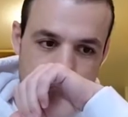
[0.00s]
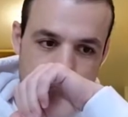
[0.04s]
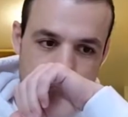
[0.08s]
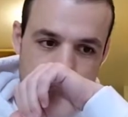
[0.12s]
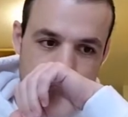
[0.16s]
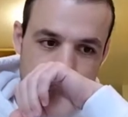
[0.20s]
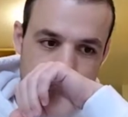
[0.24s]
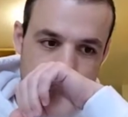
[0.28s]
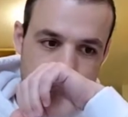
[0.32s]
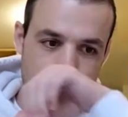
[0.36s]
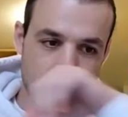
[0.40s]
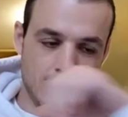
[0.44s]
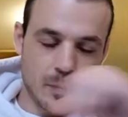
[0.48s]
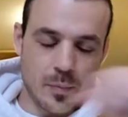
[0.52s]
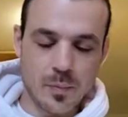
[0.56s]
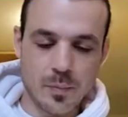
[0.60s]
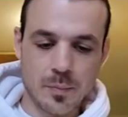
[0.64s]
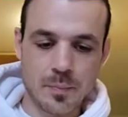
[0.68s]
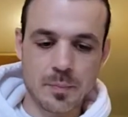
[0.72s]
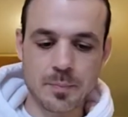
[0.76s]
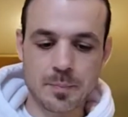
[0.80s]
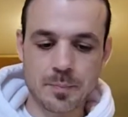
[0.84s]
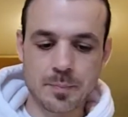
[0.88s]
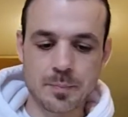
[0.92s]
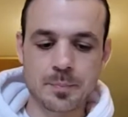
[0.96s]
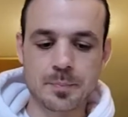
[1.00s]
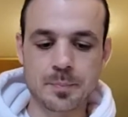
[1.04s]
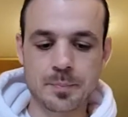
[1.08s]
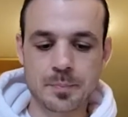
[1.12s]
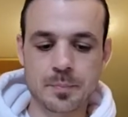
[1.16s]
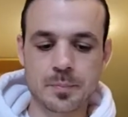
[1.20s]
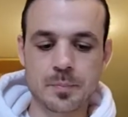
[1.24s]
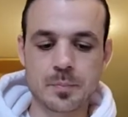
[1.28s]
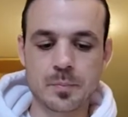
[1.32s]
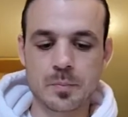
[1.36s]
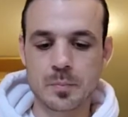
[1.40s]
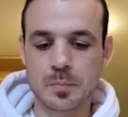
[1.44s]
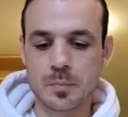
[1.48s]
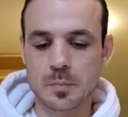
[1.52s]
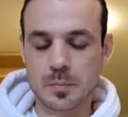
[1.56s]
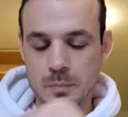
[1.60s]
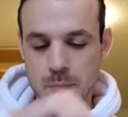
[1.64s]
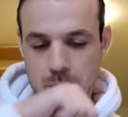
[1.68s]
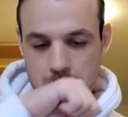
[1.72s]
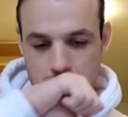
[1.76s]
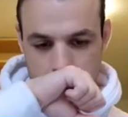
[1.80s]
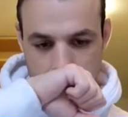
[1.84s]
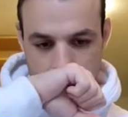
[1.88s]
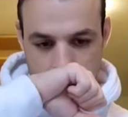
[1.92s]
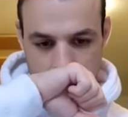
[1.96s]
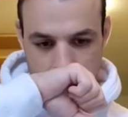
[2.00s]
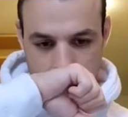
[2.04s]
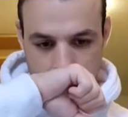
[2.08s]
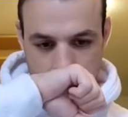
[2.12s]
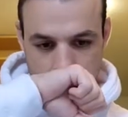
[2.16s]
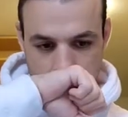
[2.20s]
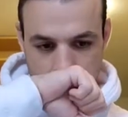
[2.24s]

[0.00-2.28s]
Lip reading: (silence)